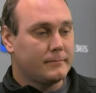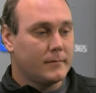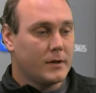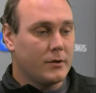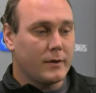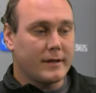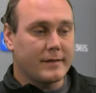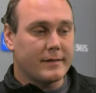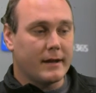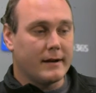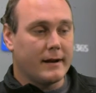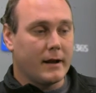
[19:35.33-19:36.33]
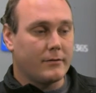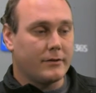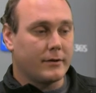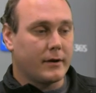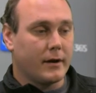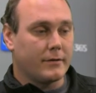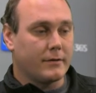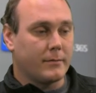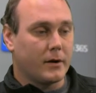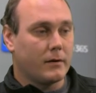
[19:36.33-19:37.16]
You can send it out to your customer